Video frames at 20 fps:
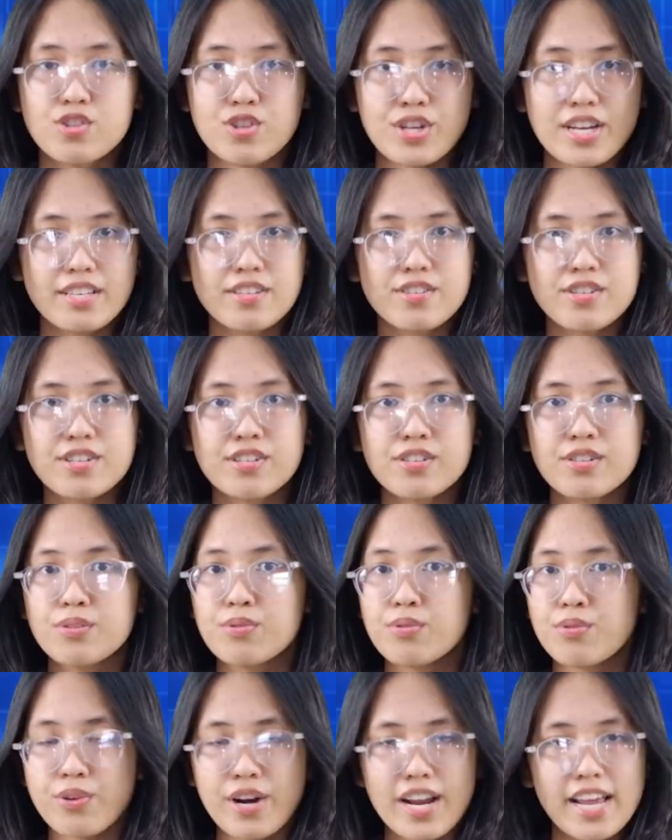
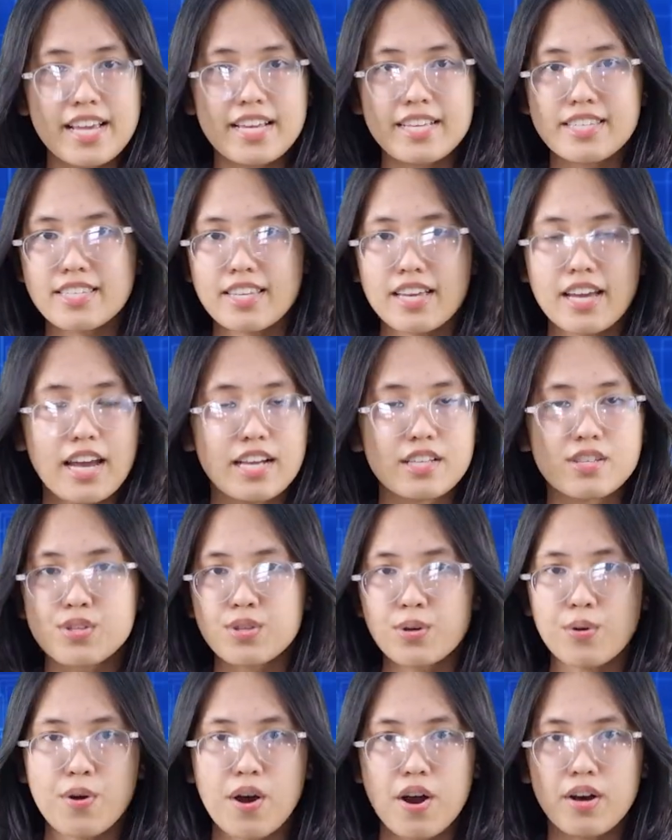gender, race, and
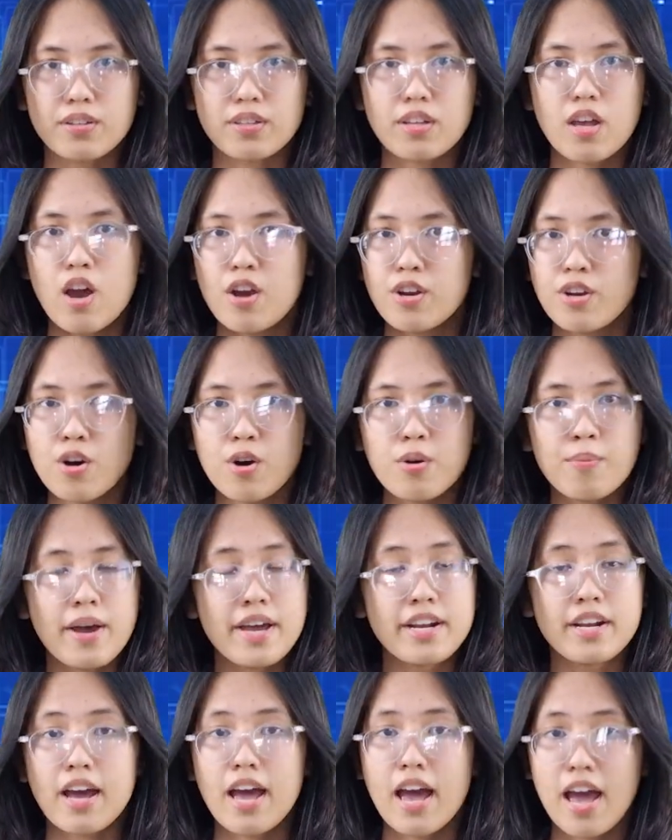so on, no
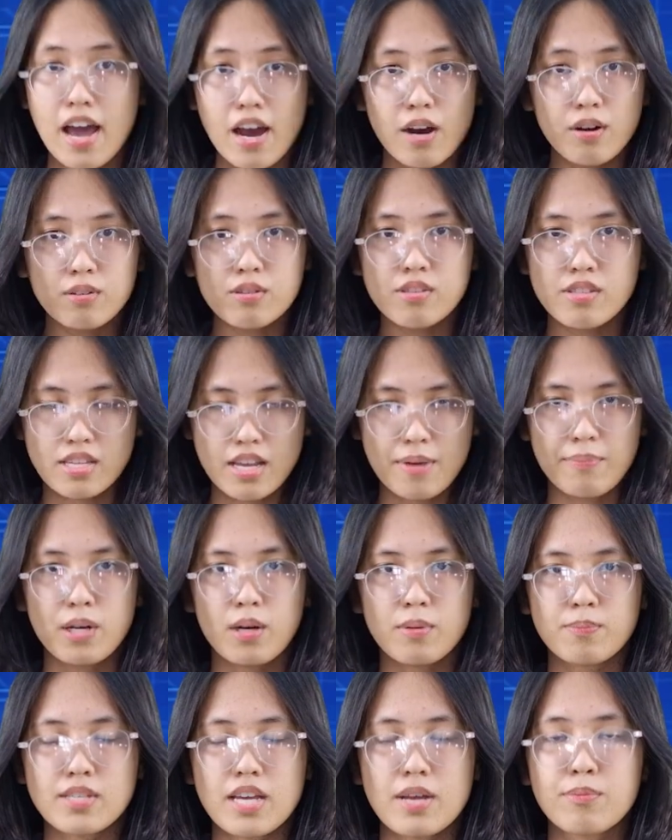matter how
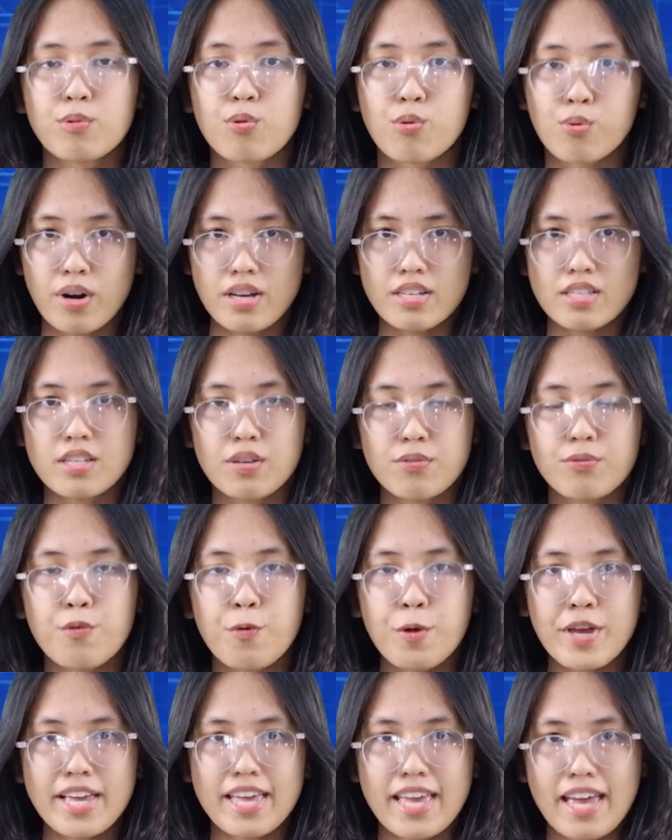developed and progressive
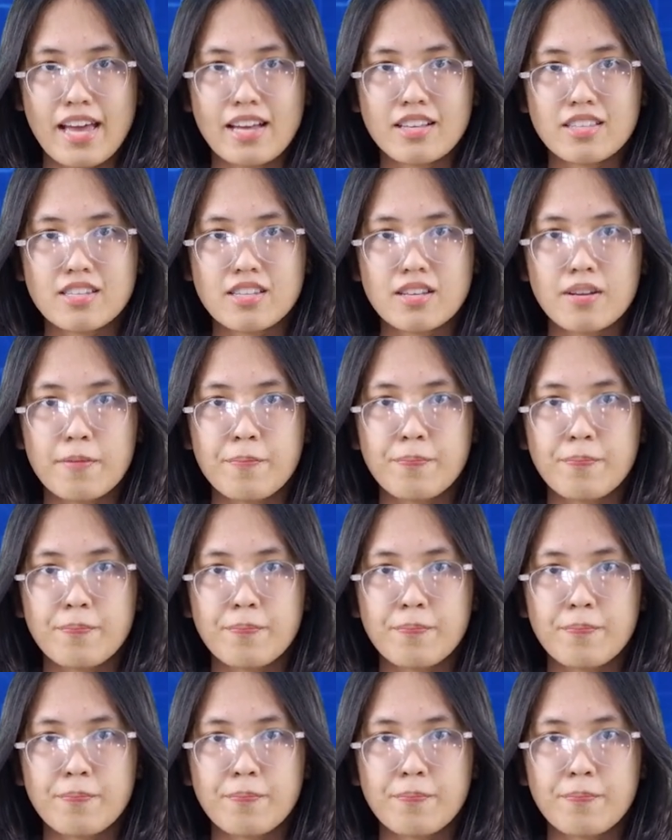we get.